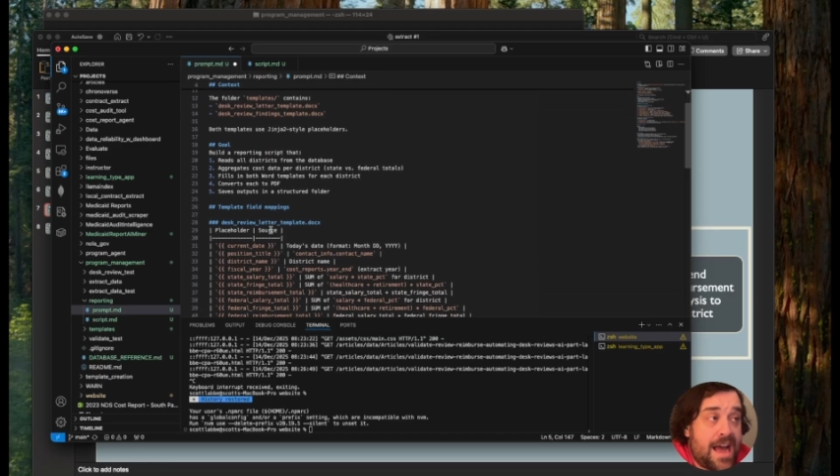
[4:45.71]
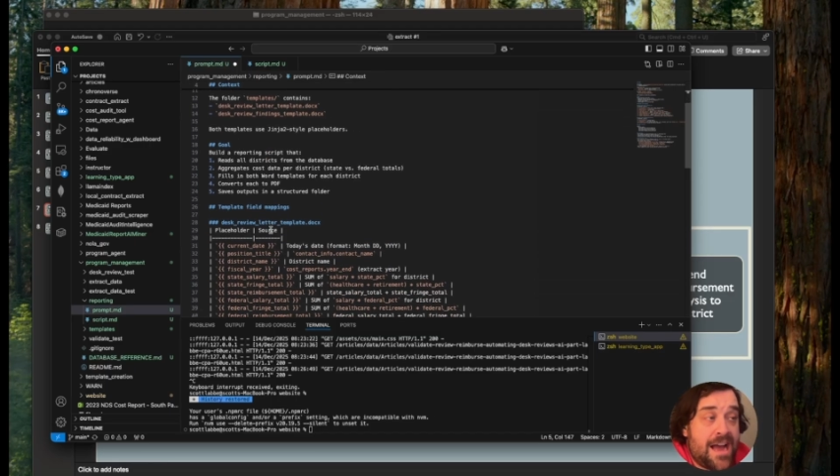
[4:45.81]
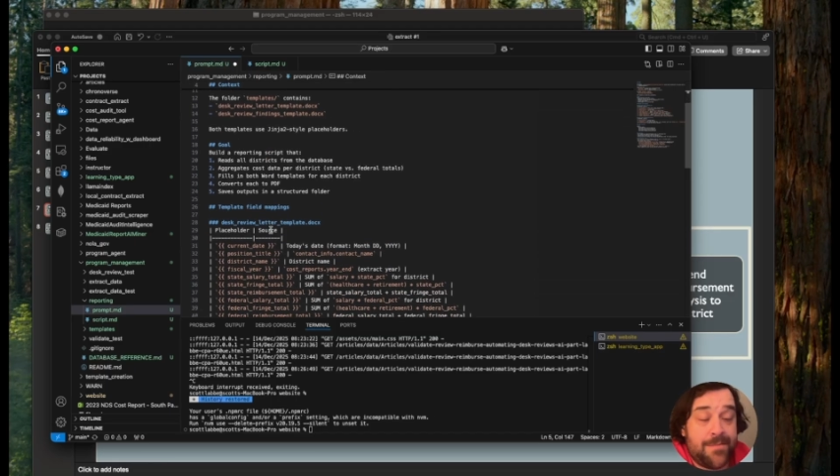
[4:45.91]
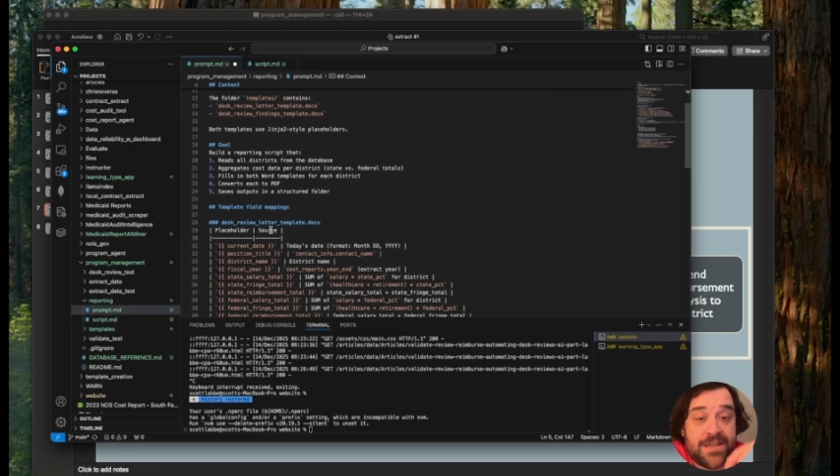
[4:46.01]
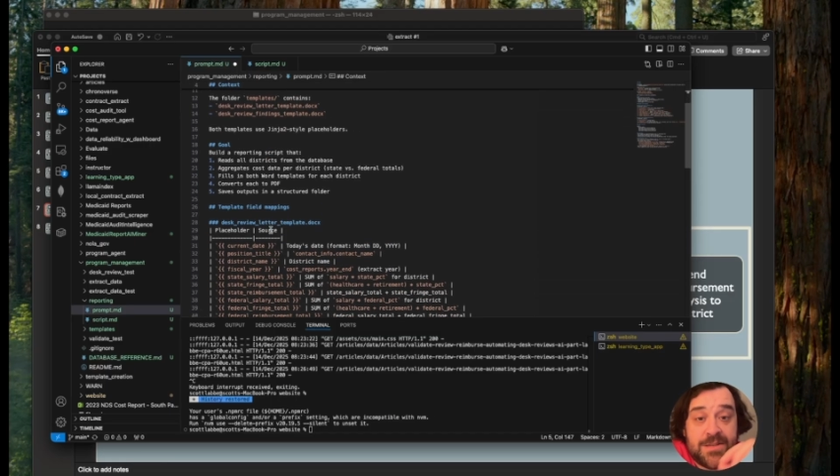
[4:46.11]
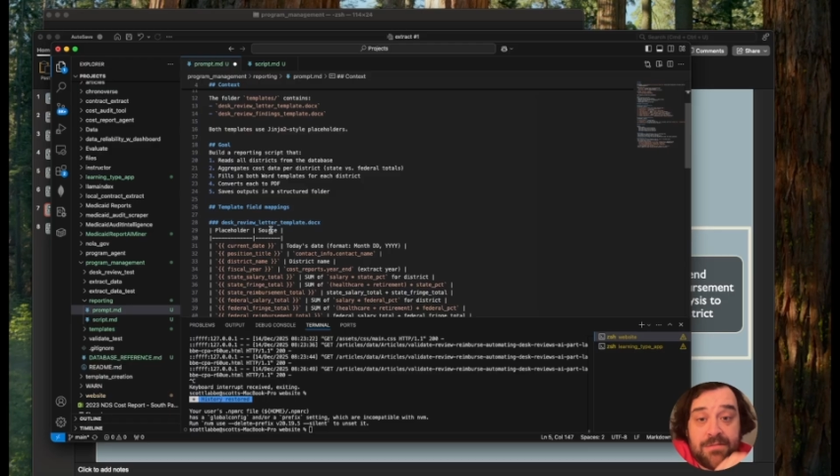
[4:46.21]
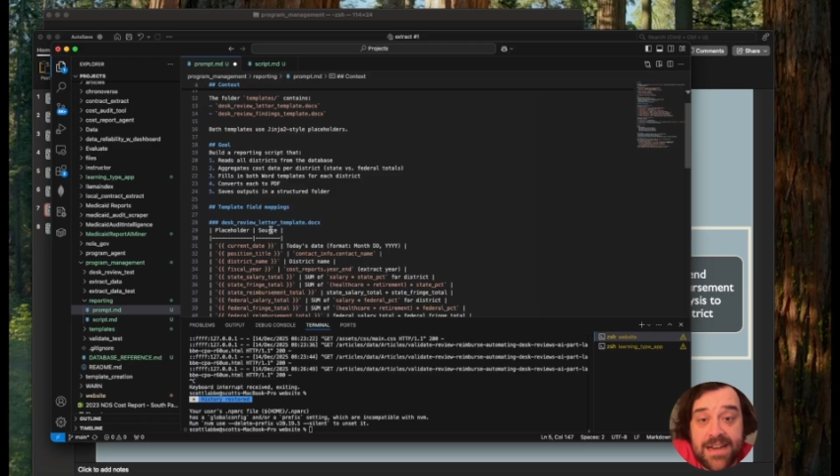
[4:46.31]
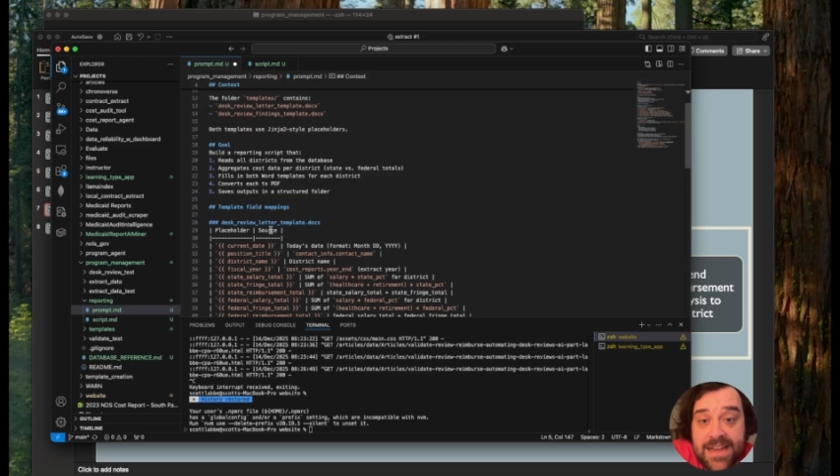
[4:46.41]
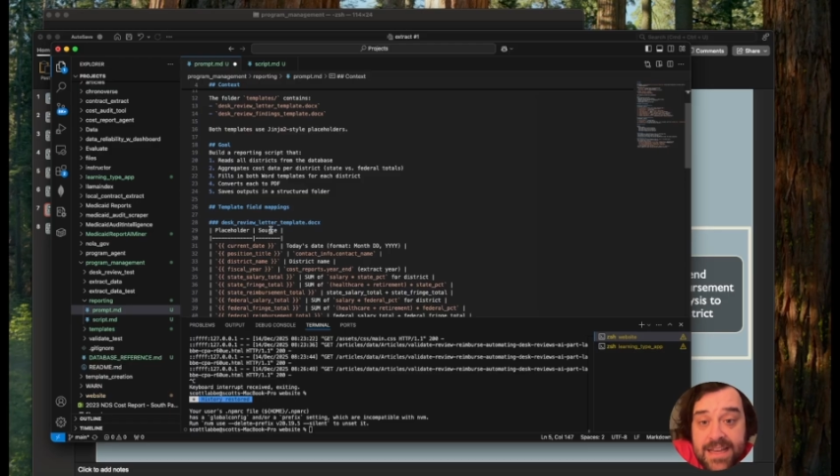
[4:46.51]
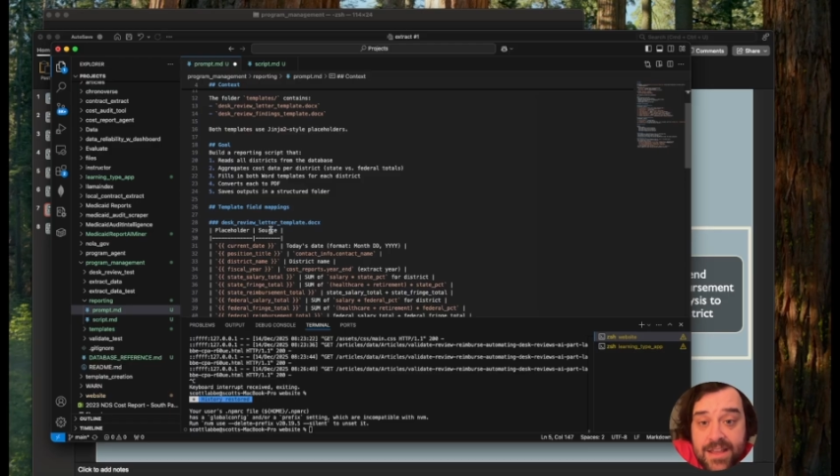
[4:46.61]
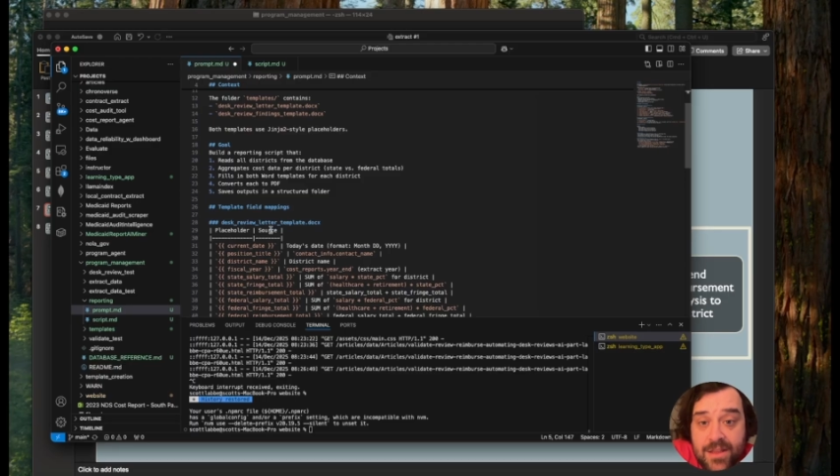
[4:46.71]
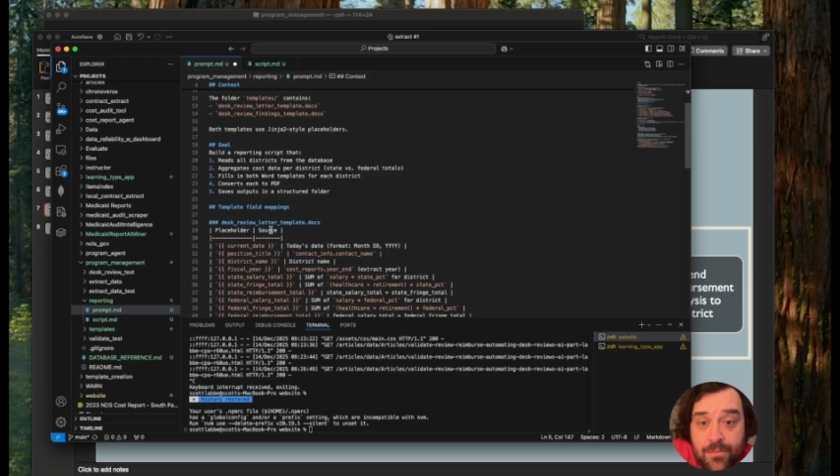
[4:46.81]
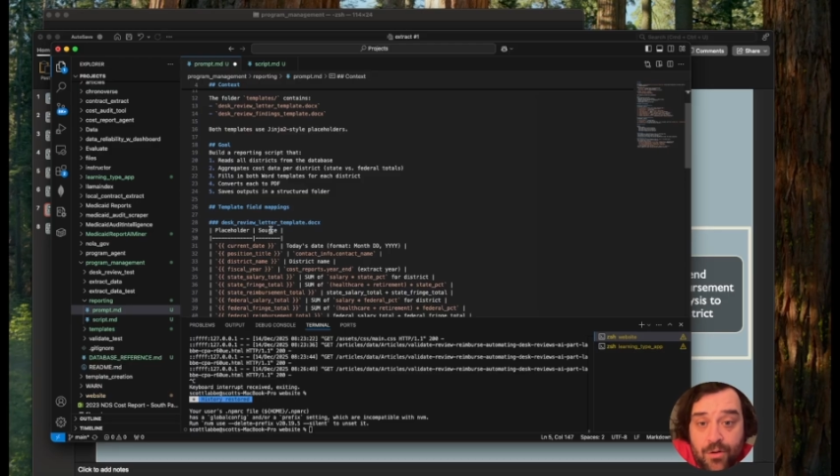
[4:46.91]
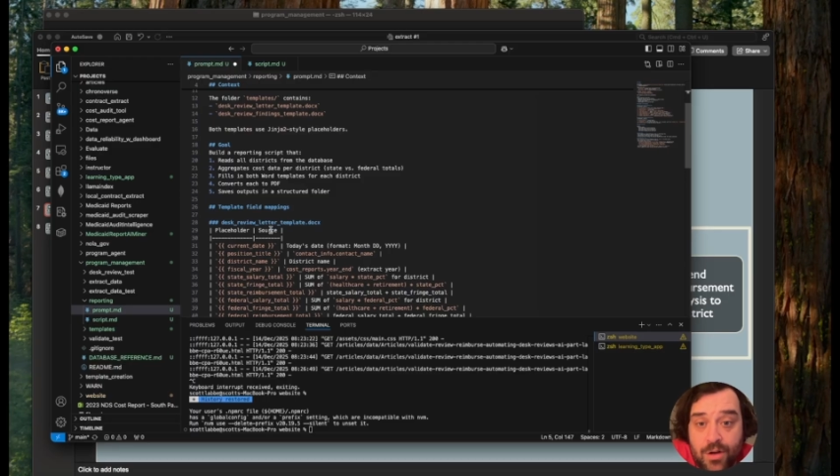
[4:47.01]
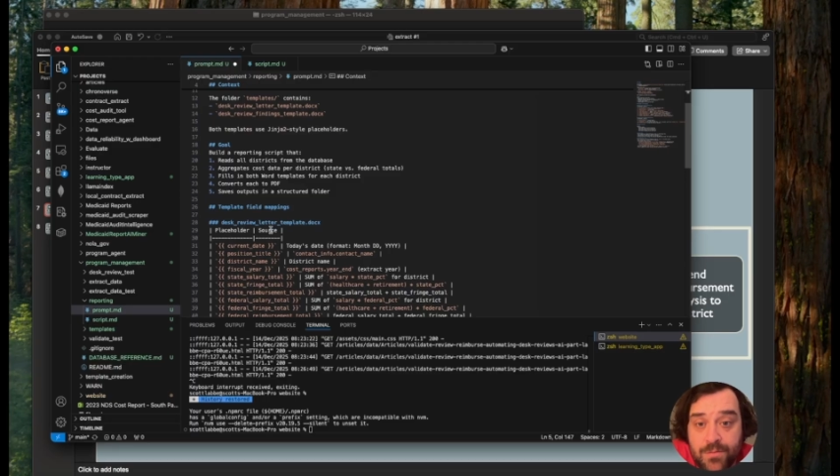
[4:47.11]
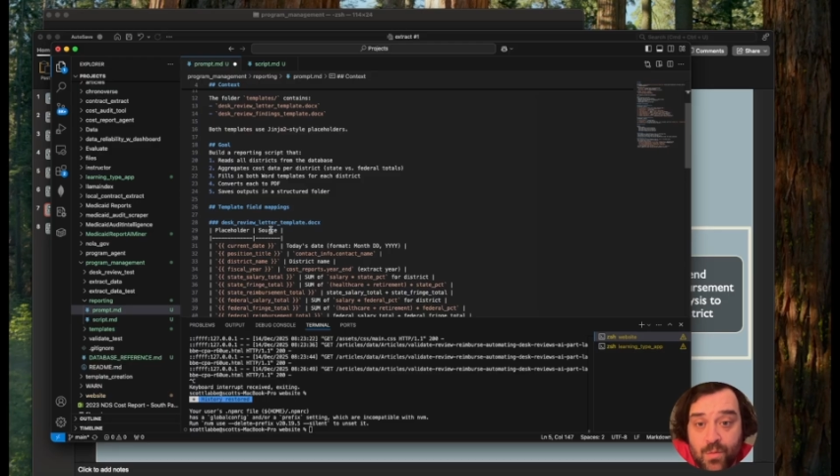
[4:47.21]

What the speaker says: I'm explaining in the prompt